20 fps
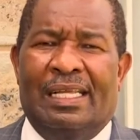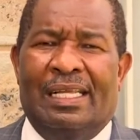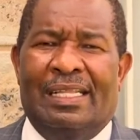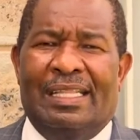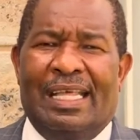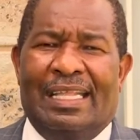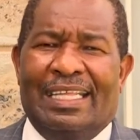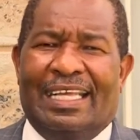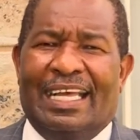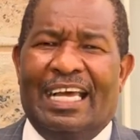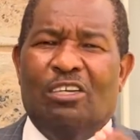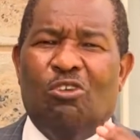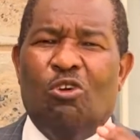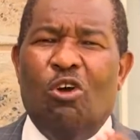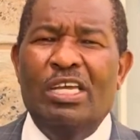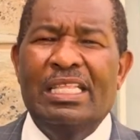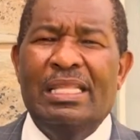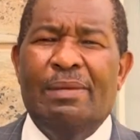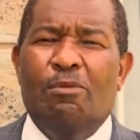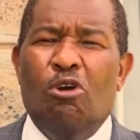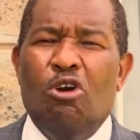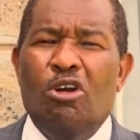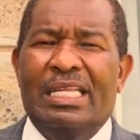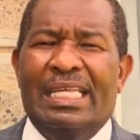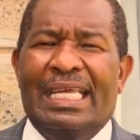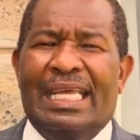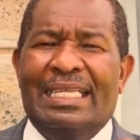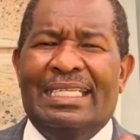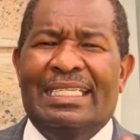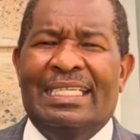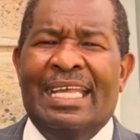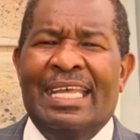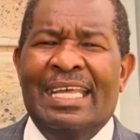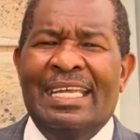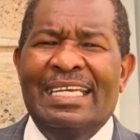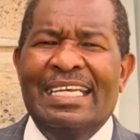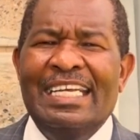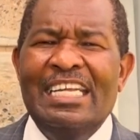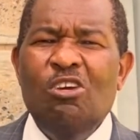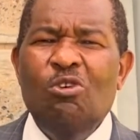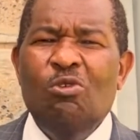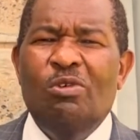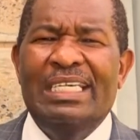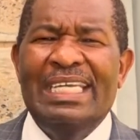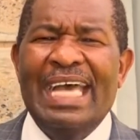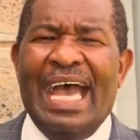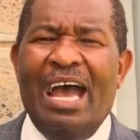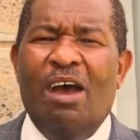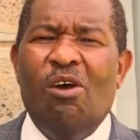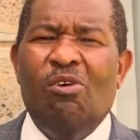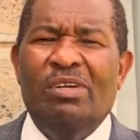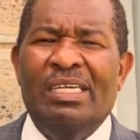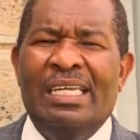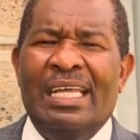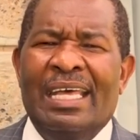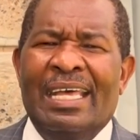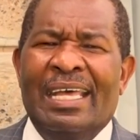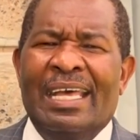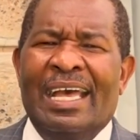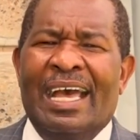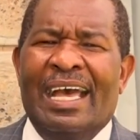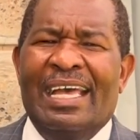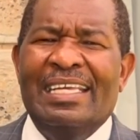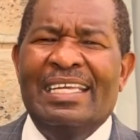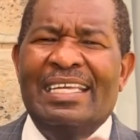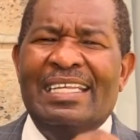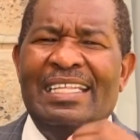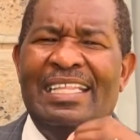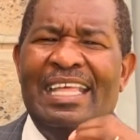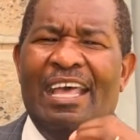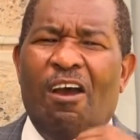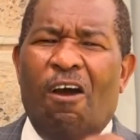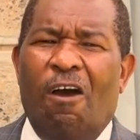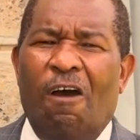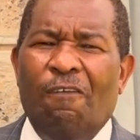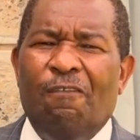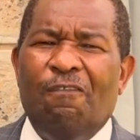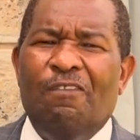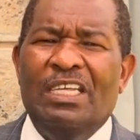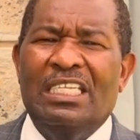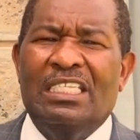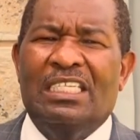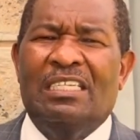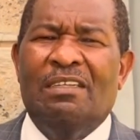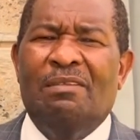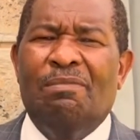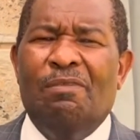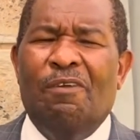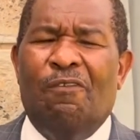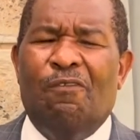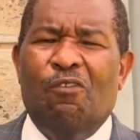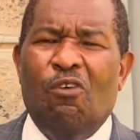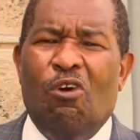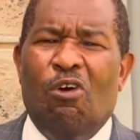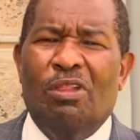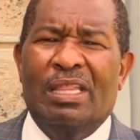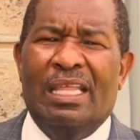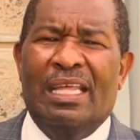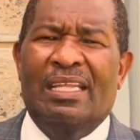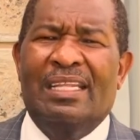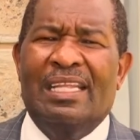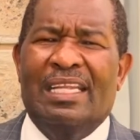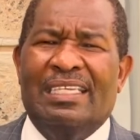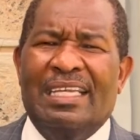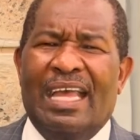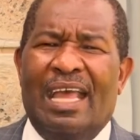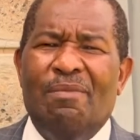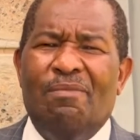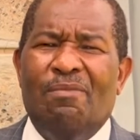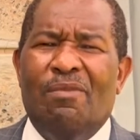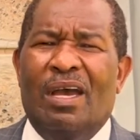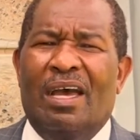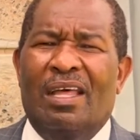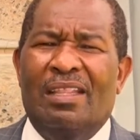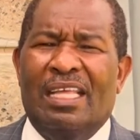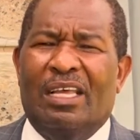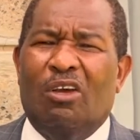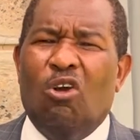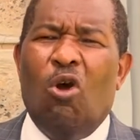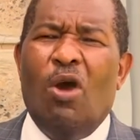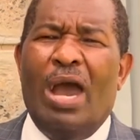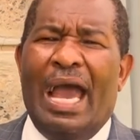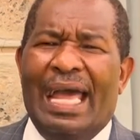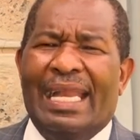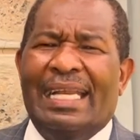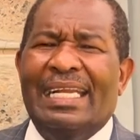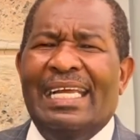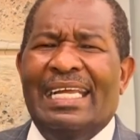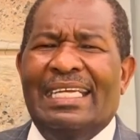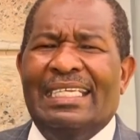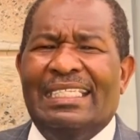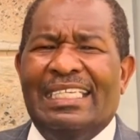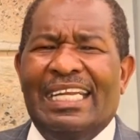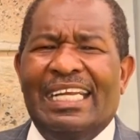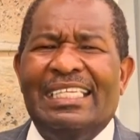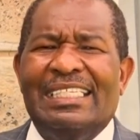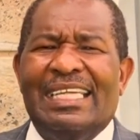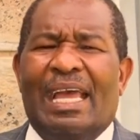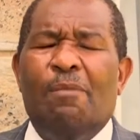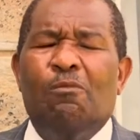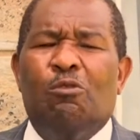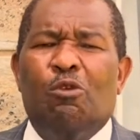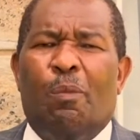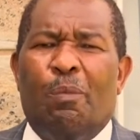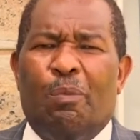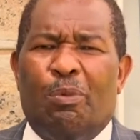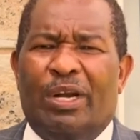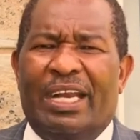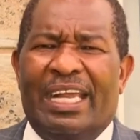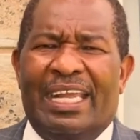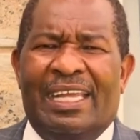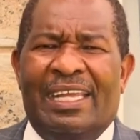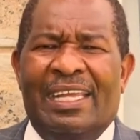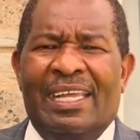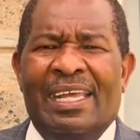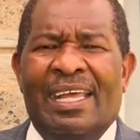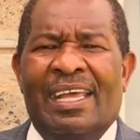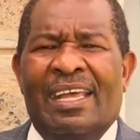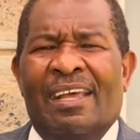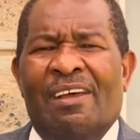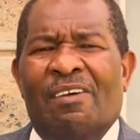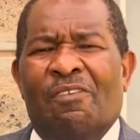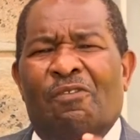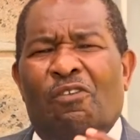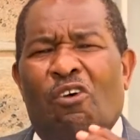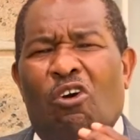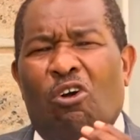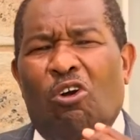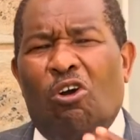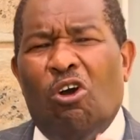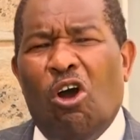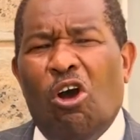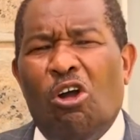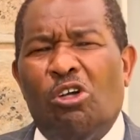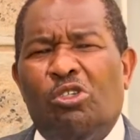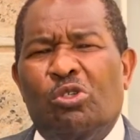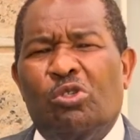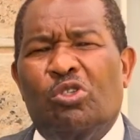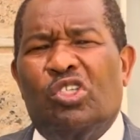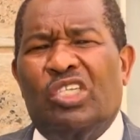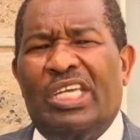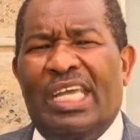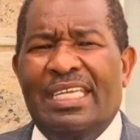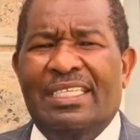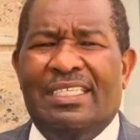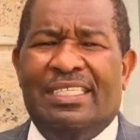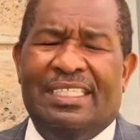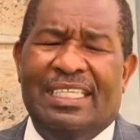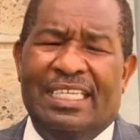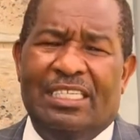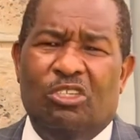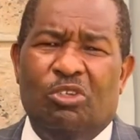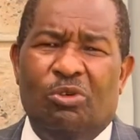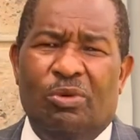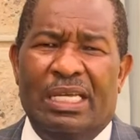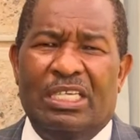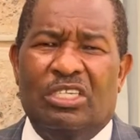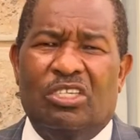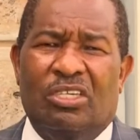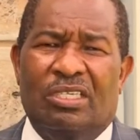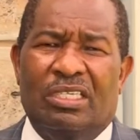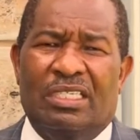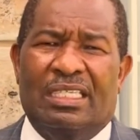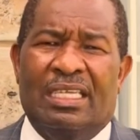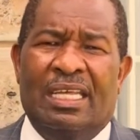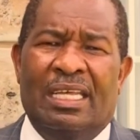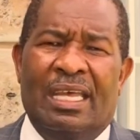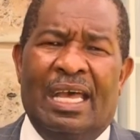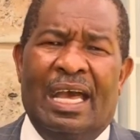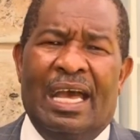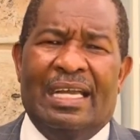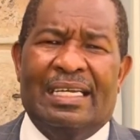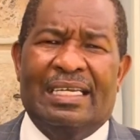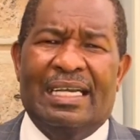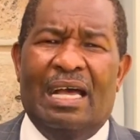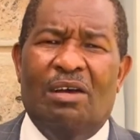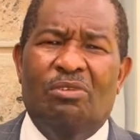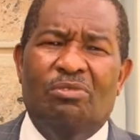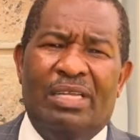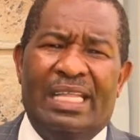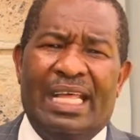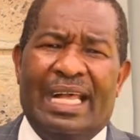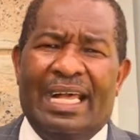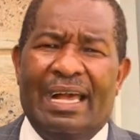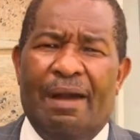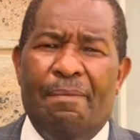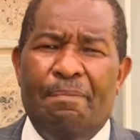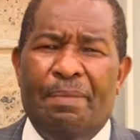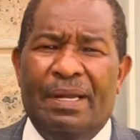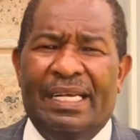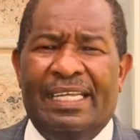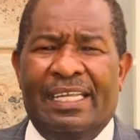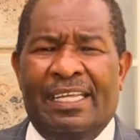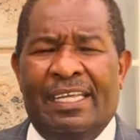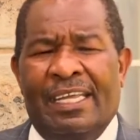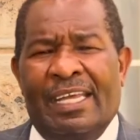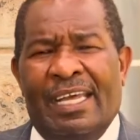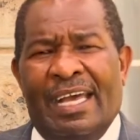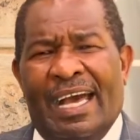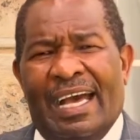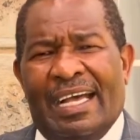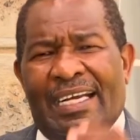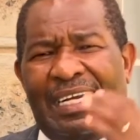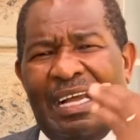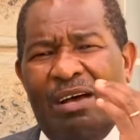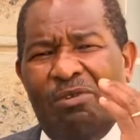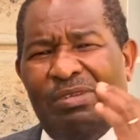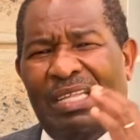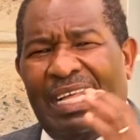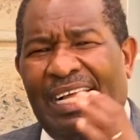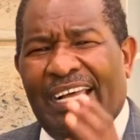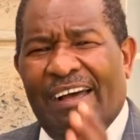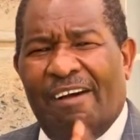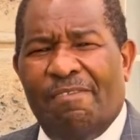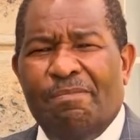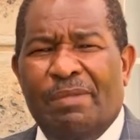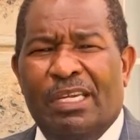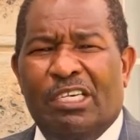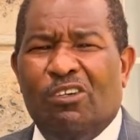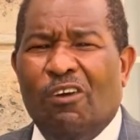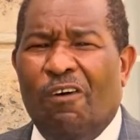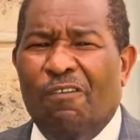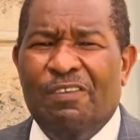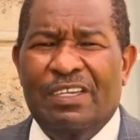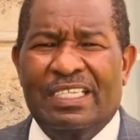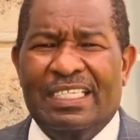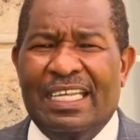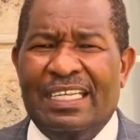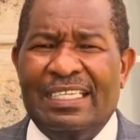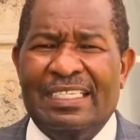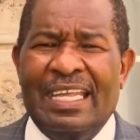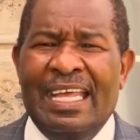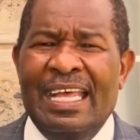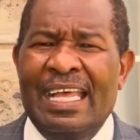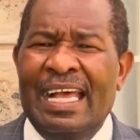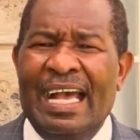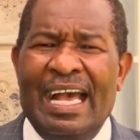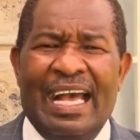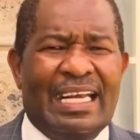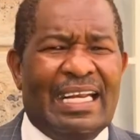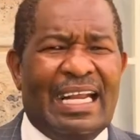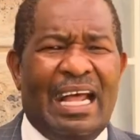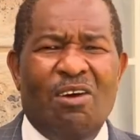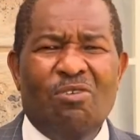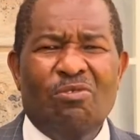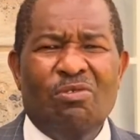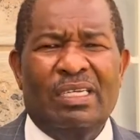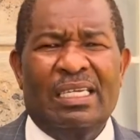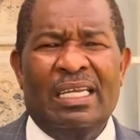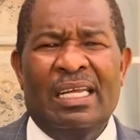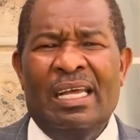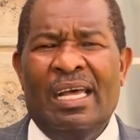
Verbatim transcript: that they can go in the morning and kneel down uh, in the office before the, the time uh, they go early and take time to pray for God to change situations around the company, around the government offices, around